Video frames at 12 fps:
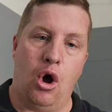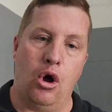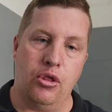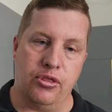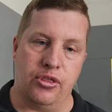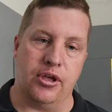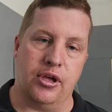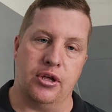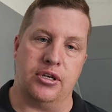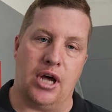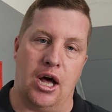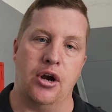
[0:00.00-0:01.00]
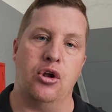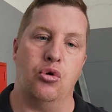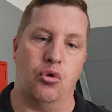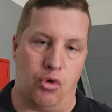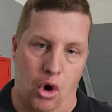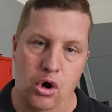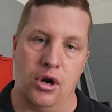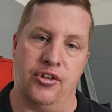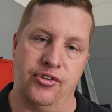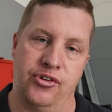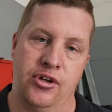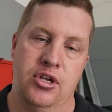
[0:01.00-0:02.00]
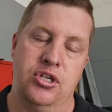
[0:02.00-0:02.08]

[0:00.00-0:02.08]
on the dyno rollers.